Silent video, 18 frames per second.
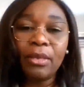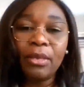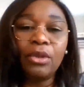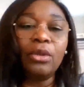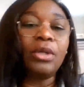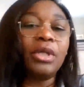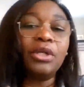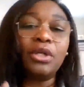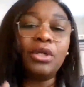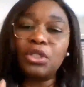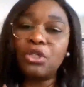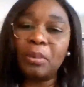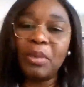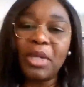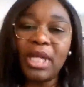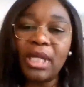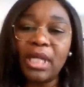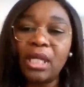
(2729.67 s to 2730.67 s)
You cannot
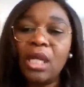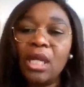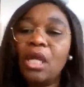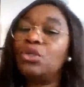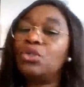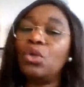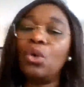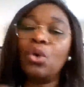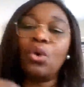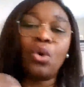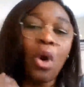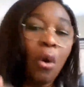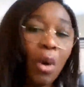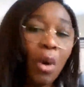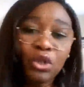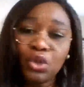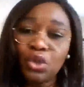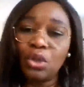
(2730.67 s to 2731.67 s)
stop learning. So
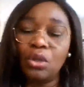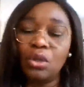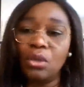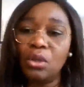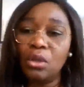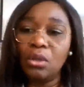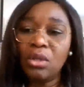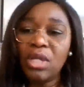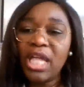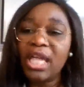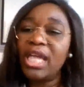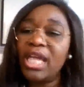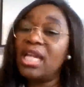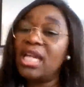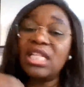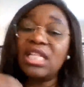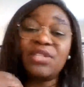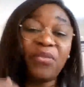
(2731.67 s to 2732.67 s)
go on to Google.
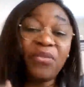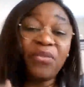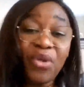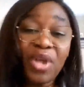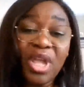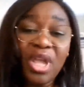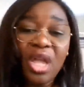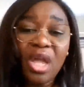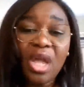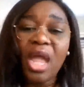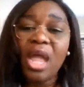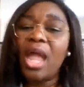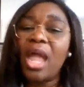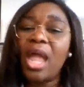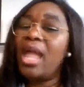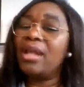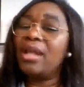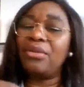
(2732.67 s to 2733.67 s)
It is free.
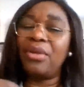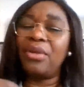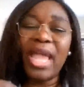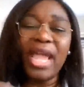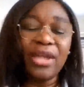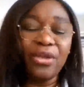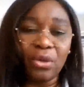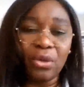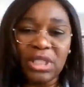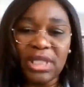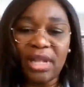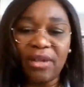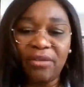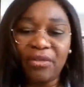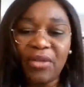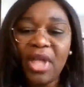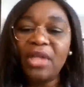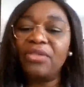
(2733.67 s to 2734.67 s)
Educate
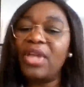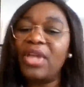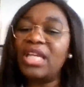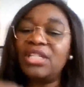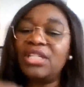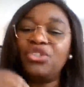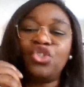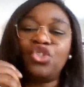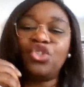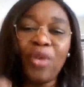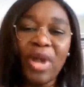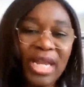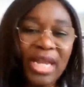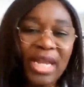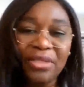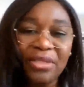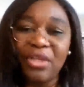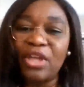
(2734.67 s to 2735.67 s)
yourself. There is
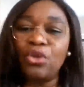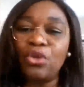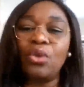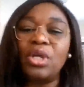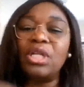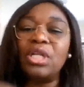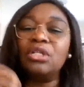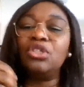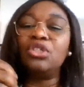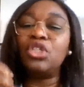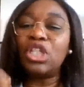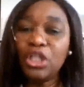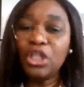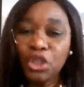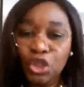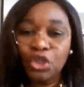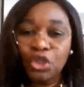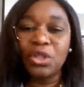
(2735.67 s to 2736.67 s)
training there. You can
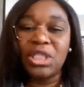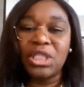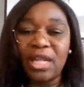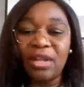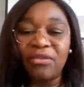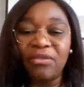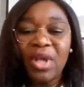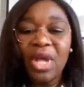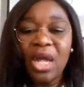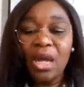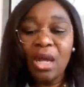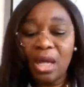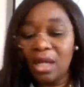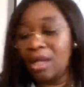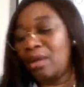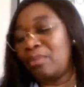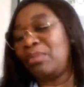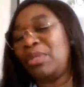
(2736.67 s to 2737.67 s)
teach yourself.
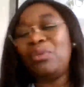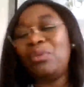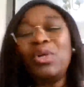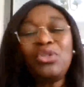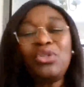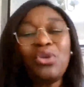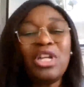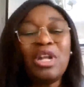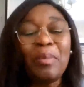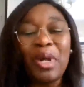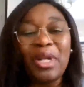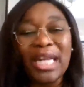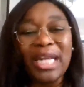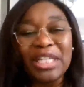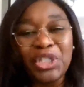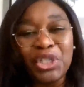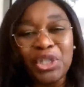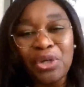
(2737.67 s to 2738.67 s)
We're talking about
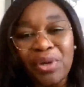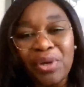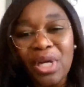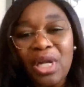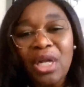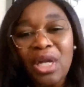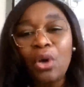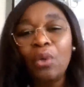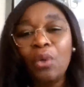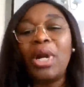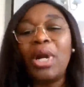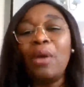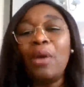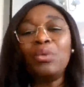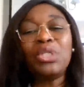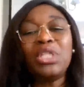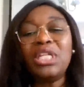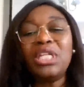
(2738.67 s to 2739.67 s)
Nigeria. When
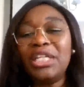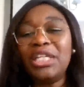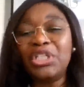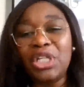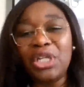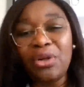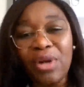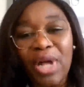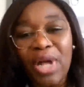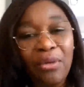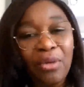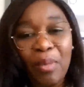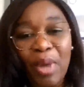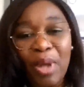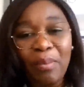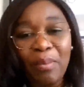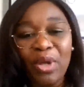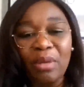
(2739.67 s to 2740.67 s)
I was in Nigeria, I
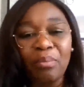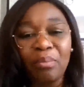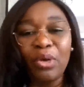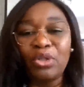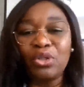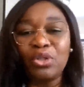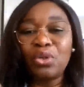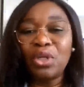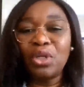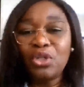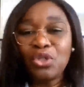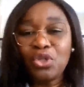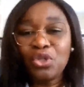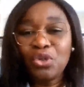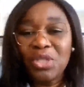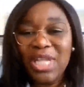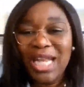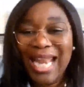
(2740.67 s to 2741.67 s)
remember at body school, I used
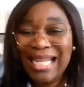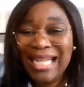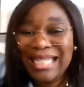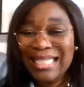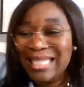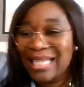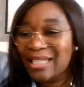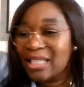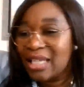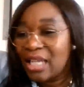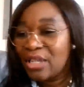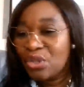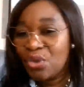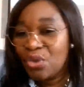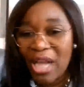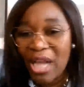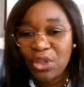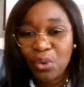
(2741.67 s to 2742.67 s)
to use a lantern
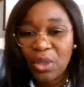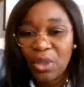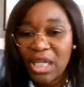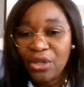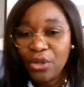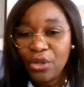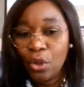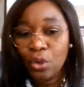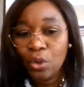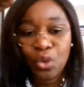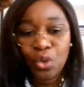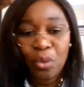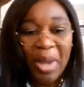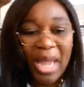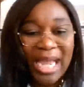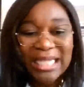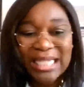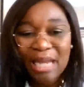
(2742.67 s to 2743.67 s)
to actually, do
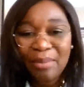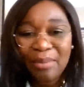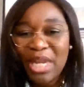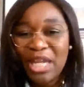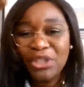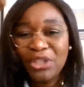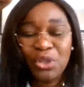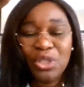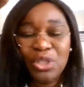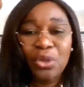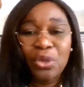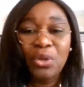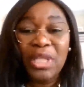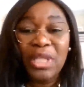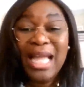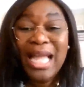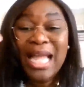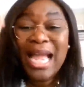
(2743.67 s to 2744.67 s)
my examinations and
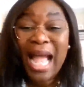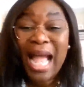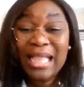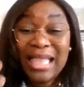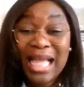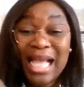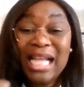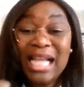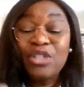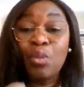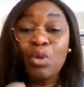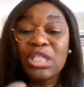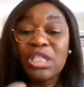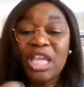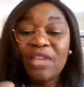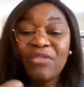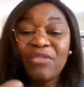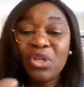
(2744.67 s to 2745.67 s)
all that. And that is
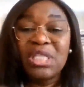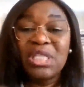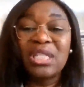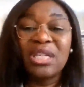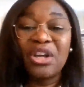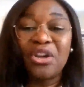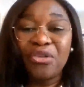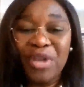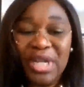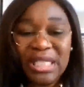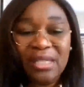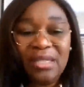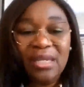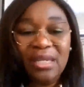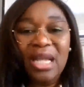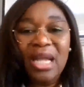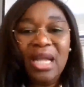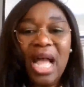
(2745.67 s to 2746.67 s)
what's given us the grit
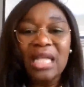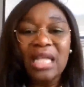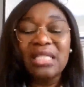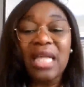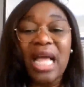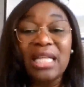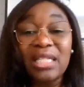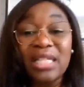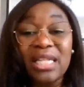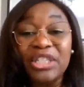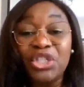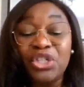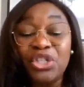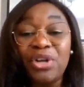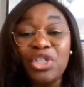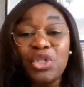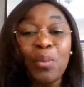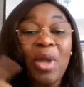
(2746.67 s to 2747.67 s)
as
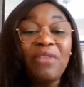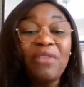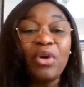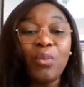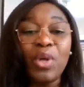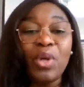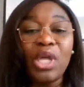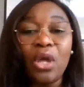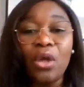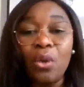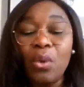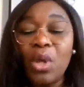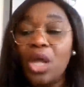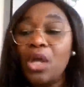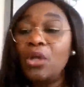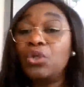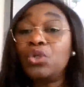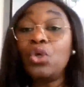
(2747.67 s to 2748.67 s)
Nigerians, wherever we go.
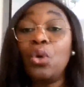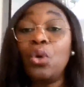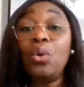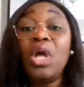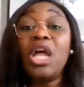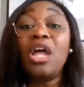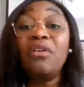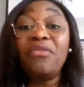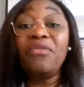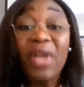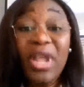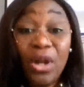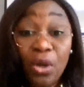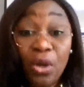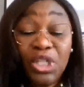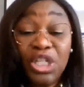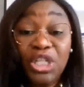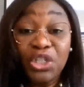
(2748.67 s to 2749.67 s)
So
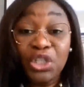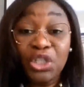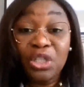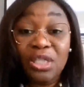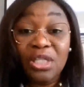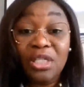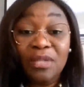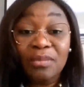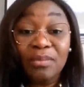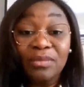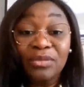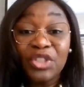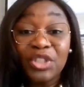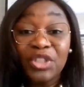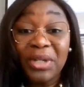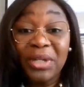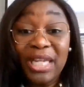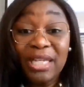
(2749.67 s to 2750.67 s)
fellow teachers,
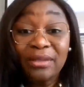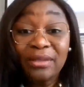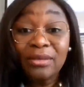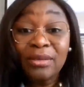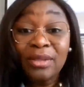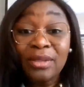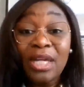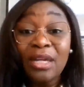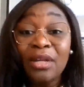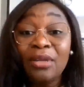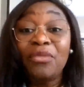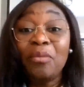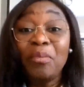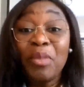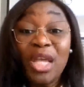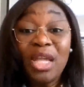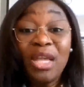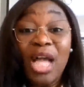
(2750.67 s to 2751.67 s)
okay? For
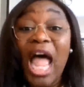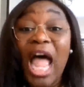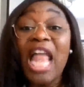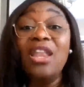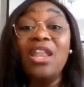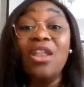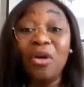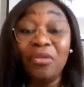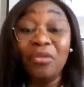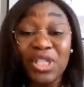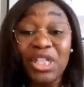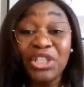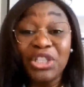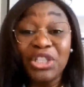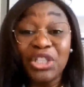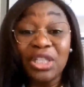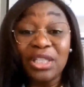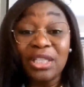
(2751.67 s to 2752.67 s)
me, I love
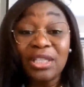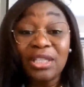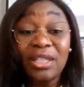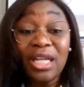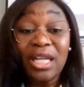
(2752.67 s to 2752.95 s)
teaching.